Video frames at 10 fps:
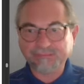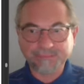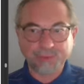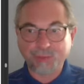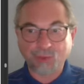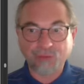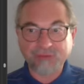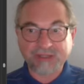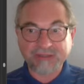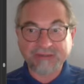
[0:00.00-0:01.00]

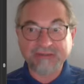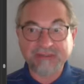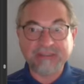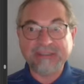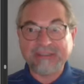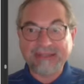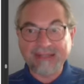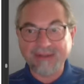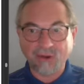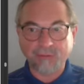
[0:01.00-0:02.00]
propose as
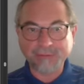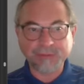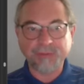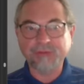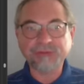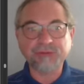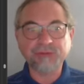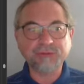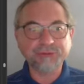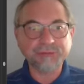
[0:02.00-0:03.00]
the optimal
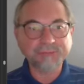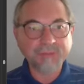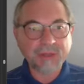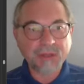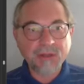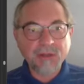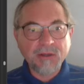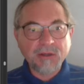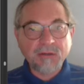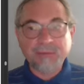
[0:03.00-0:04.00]
solution.
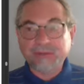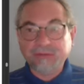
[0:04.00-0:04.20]
But